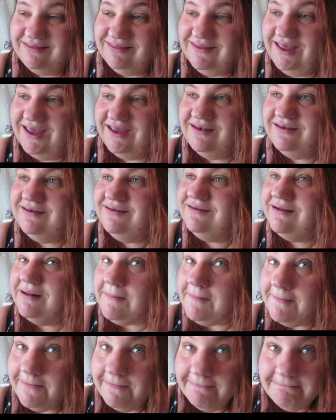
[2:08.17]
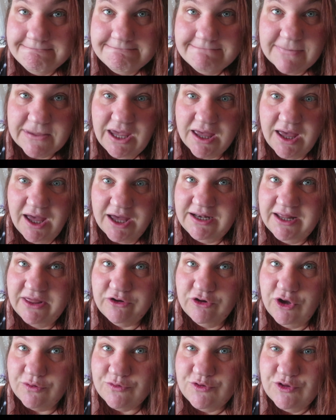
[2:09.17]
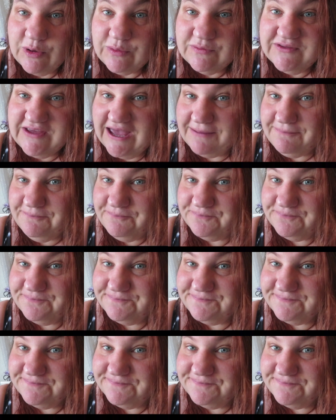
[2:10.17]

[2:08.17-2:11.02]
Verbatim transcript: And then another ghost shows up.